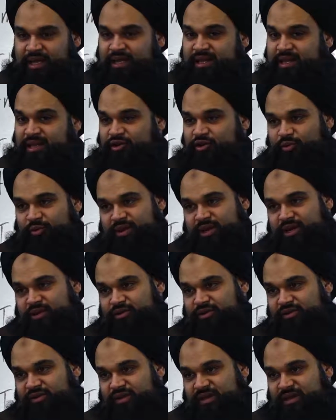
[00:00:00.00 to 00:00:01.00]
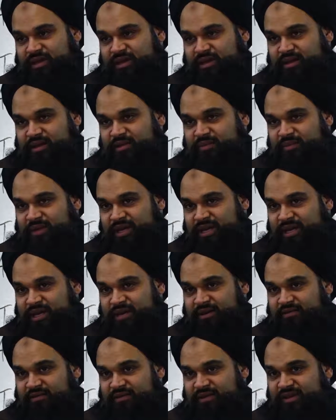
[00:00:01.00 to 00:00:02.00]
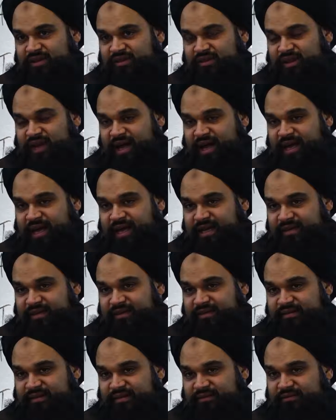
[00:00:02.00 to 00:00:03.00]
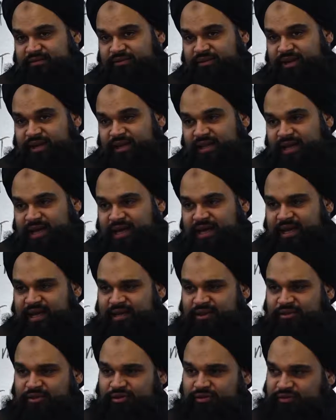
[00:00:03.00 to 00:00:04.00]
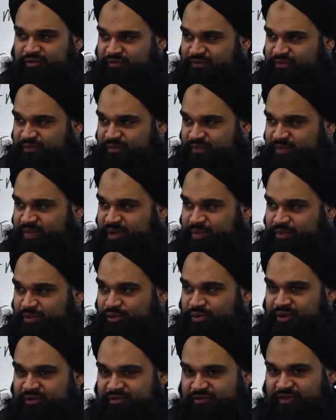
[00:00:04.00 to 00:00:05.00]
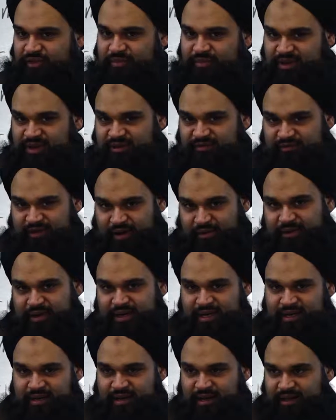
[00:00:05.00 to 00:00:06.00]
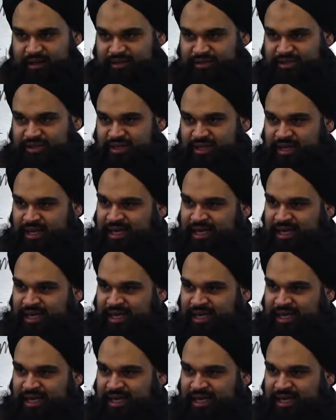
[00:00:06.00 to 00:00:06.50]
That nobody knows the meaning of these ayat except for Allah and those people who are firmly founded in knowledge.